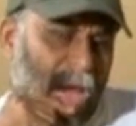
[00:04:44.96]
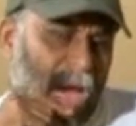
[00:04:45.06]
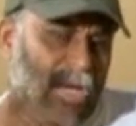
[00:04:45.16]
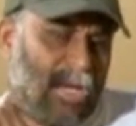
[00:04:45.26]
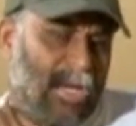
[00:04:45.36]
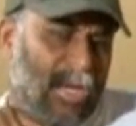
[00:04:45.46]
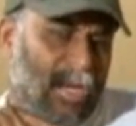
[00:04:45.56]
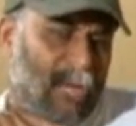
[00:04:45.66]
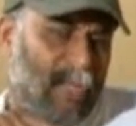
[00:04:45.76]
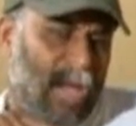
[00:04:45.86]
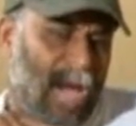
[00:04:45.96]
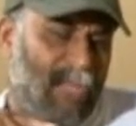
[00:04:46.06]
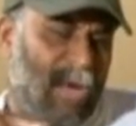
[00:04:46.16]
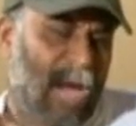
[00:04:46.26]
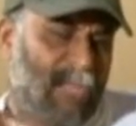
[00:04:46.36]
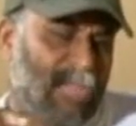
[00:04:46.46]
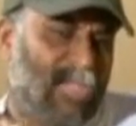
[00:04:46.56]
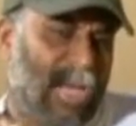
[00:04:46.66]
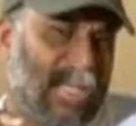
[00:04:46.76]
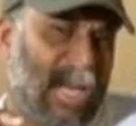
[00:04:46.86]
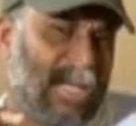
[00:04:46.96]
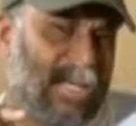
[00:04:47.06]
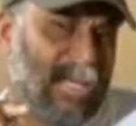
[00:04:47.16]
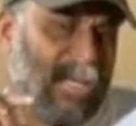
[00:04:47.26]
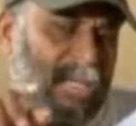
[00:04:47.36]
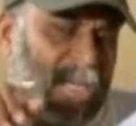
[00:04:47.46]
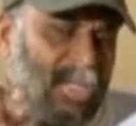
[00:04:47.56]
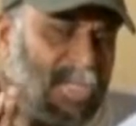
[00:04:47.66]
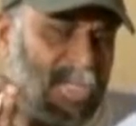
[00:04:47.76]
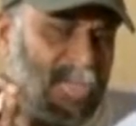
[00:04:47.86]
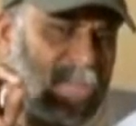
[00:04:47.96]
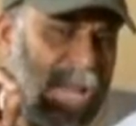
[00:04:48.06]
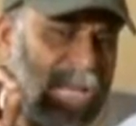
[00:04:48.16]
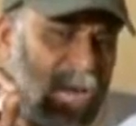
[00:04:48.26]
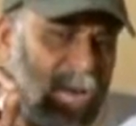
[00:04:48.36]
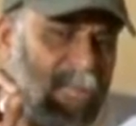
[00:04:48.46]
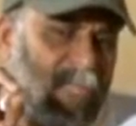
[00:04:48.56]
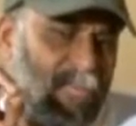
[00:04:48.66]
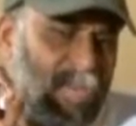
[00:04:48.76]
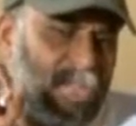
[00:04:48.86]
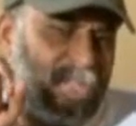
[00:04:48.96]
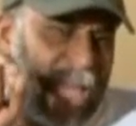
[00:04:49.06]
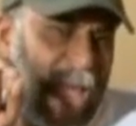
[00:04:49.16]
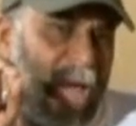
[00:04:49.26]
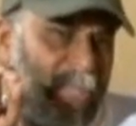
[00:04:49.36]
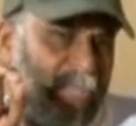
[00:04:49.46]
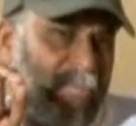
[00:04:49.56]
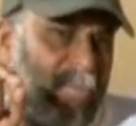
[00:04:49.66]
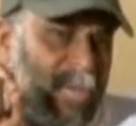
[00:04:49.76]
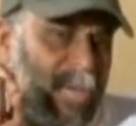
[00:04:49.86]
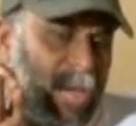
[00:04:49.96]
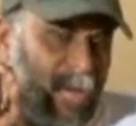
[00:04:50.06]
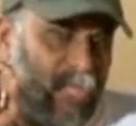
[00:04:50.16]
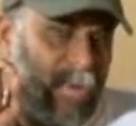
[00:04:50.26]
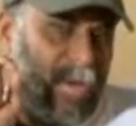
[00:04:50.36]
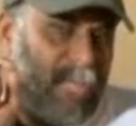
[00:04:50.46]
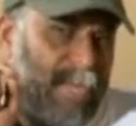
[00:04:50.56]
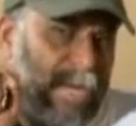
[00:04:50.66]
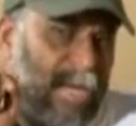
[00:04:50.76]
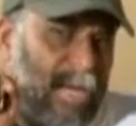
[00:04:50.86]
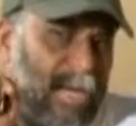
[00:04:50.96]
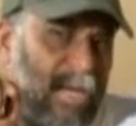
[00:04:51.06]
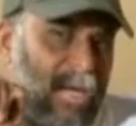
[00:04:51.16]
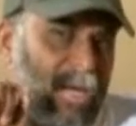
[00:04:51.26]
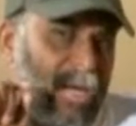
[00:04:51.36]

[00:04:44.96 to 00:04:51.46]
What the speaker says: I must say that this scandal, this scam of beggar